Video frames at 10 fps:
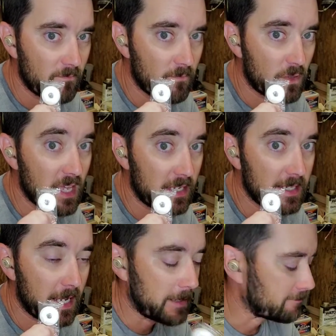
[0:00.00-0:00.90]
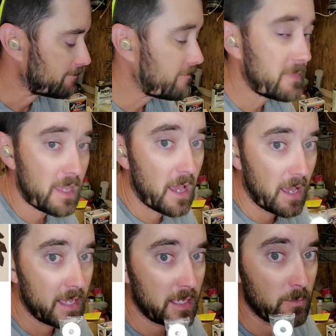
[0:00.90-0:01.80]
for that day.
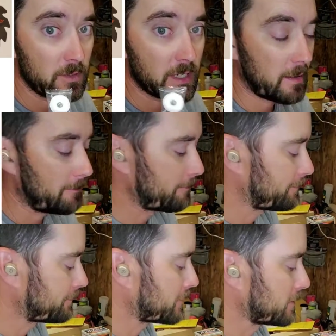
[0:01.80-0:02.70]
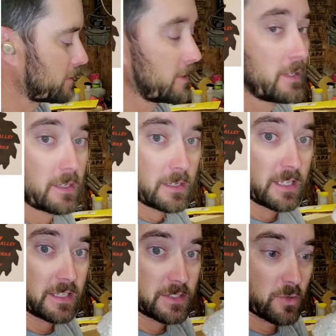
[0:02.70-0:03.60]
It will come.
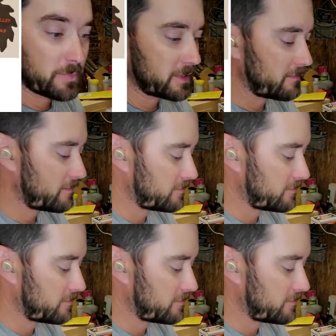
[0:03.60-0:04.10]
Now let's open the